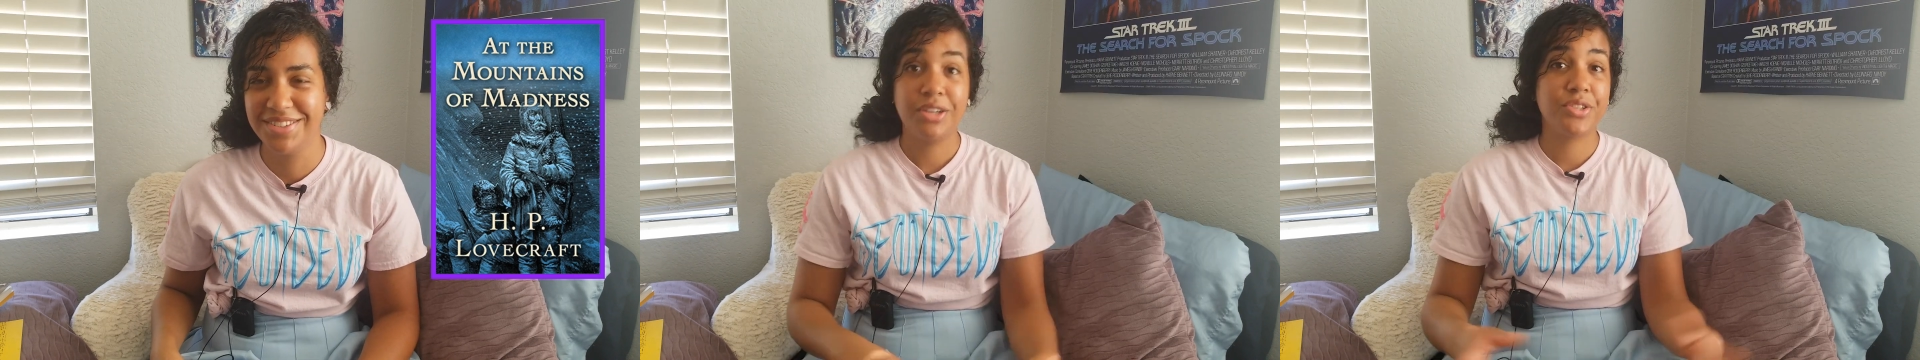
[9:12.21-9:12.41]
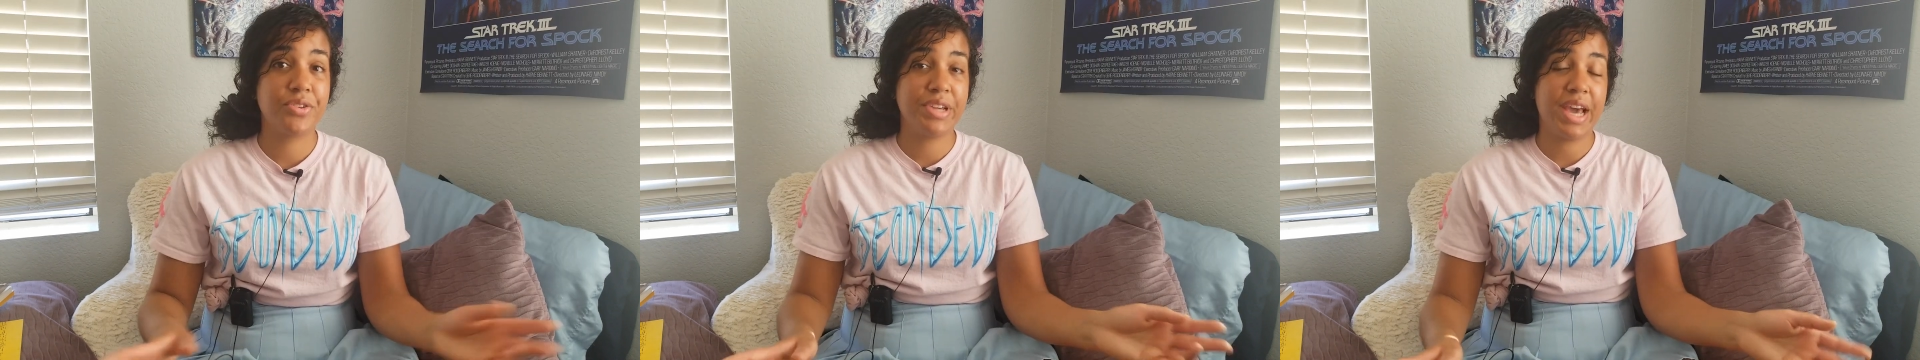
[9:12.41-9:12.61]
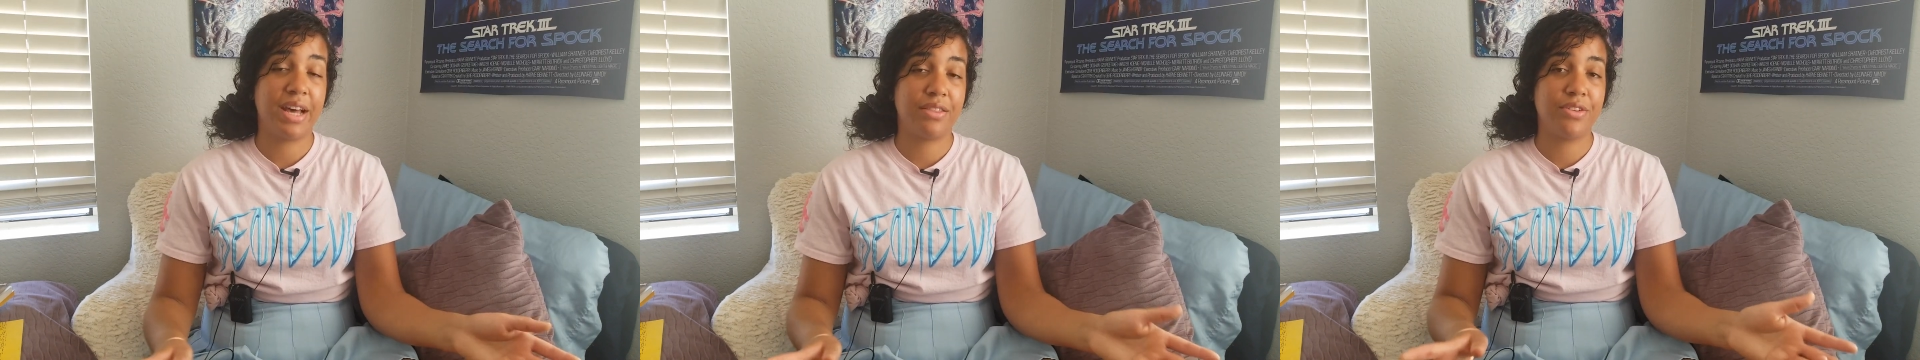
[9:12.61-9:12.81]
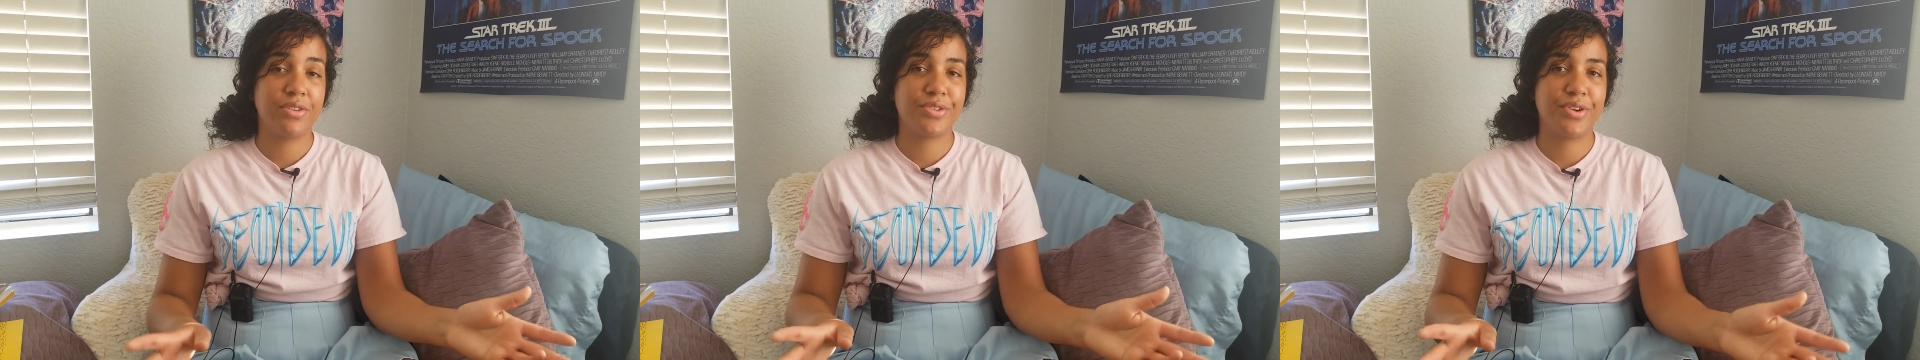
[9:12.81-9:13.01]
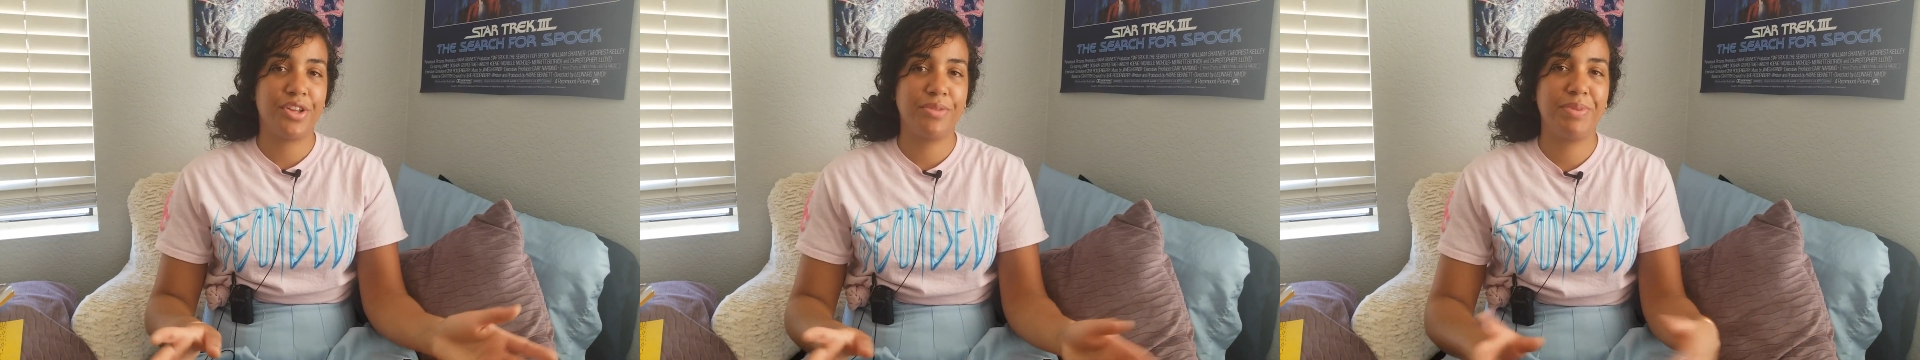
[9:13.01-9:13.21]
So yeah,
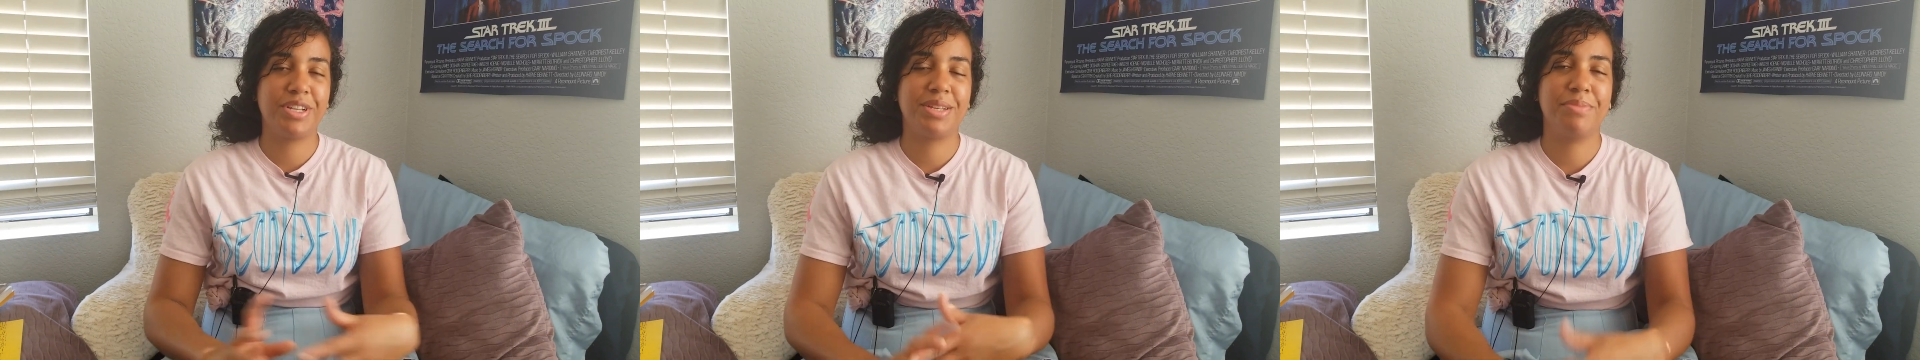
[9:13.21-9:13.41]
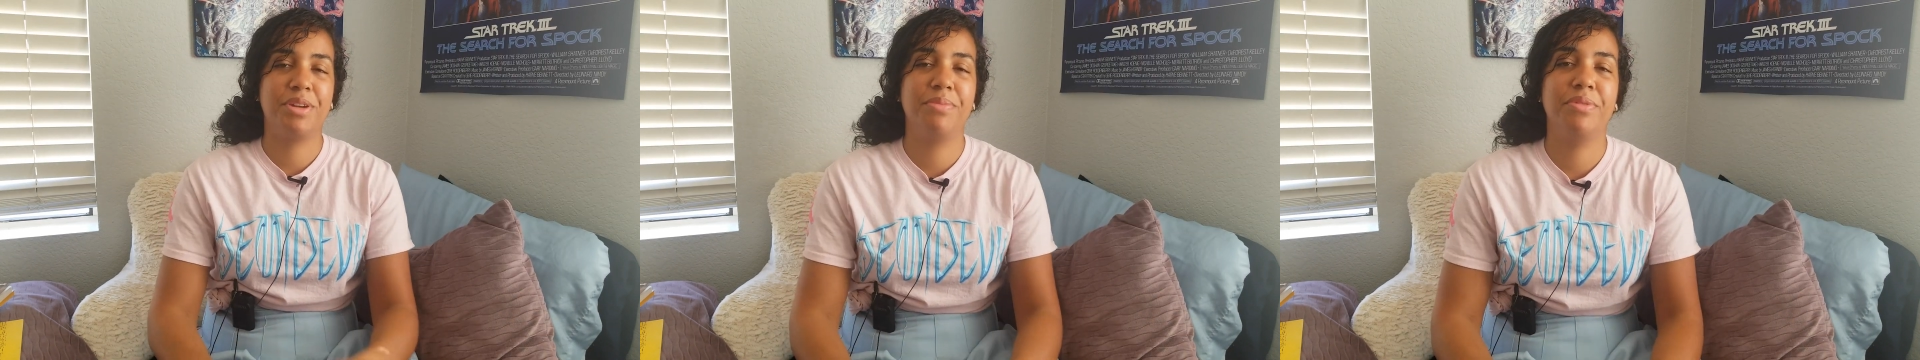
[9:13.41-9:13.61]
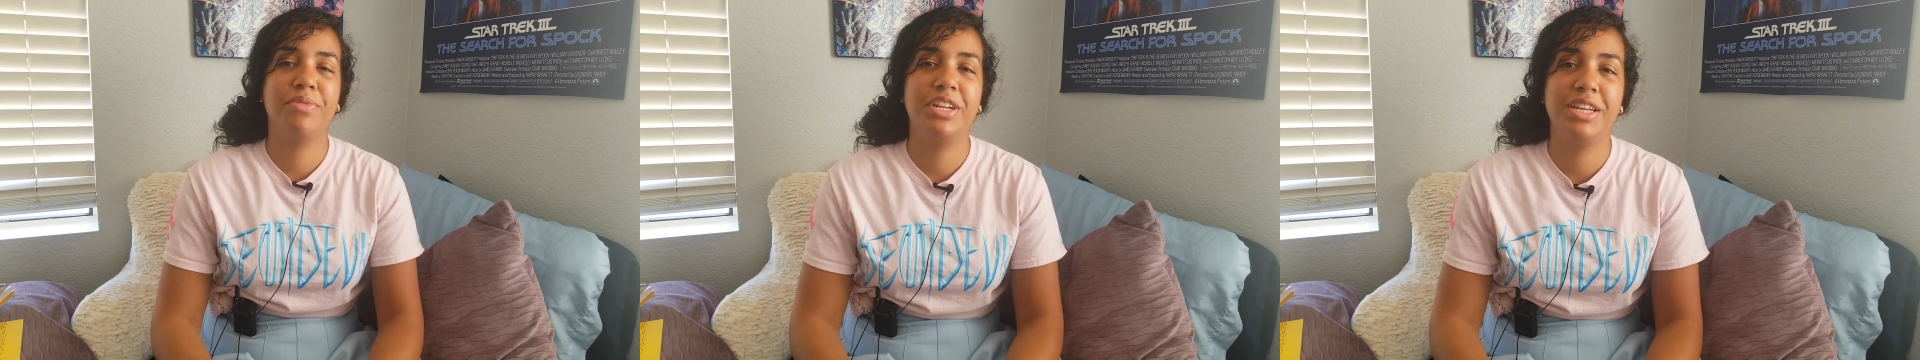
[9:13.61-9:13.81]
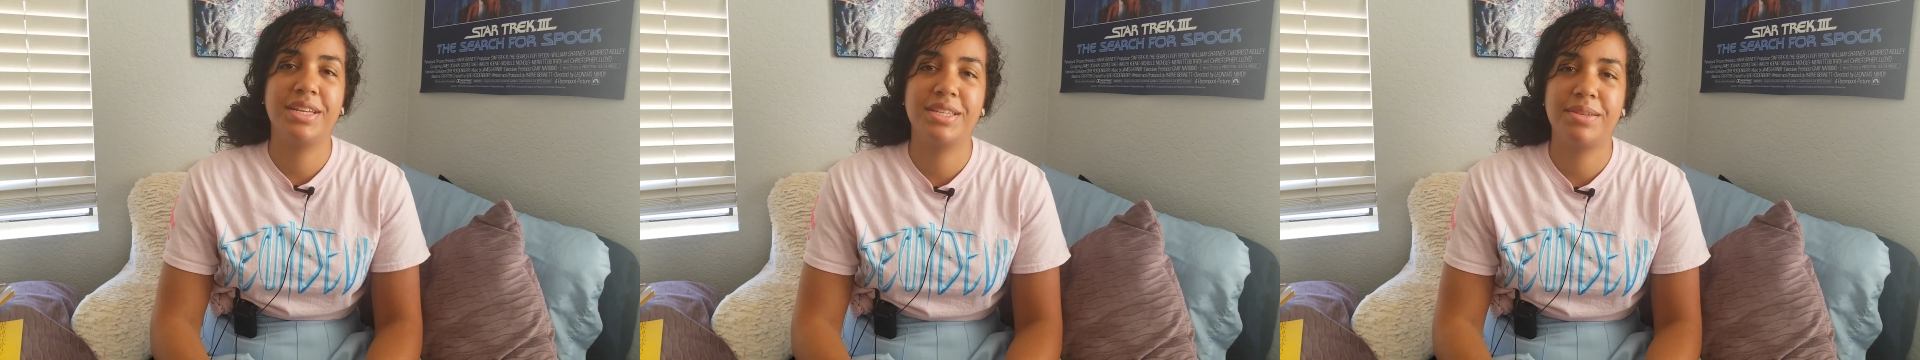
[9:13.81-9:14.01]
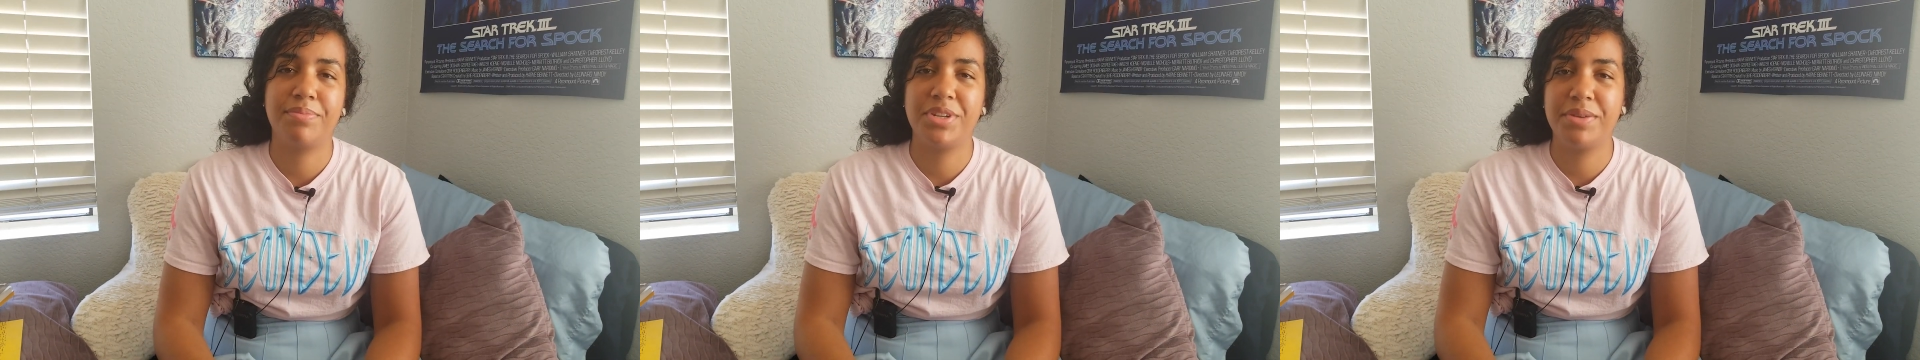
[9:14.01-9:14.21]
those are all the books I'm going to be reading in
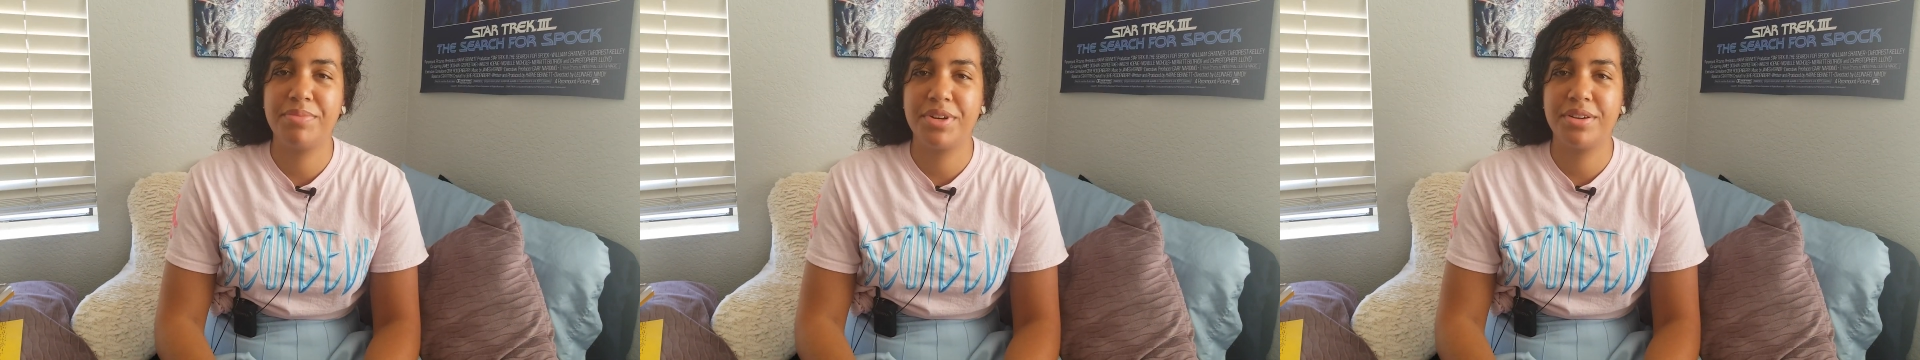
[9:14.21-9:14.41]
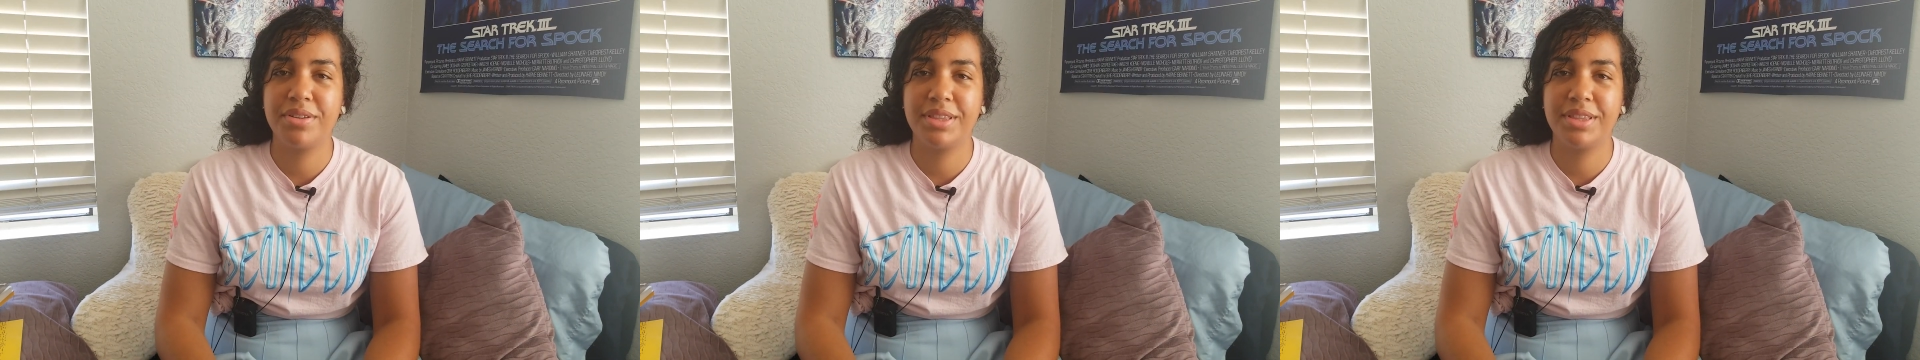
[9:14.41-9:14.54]
September.